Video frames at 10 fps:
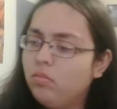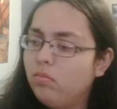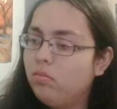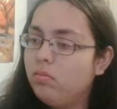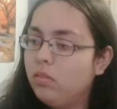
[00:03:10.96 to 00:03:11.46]

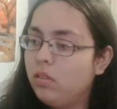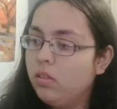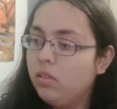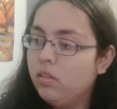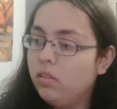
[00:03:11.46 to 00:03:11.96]

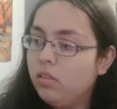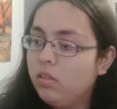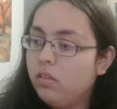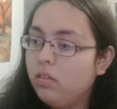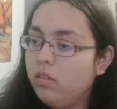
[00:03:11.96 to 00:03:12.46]

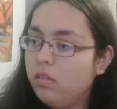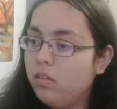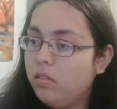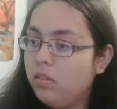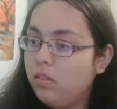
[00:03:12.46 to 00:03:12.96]
[no speech]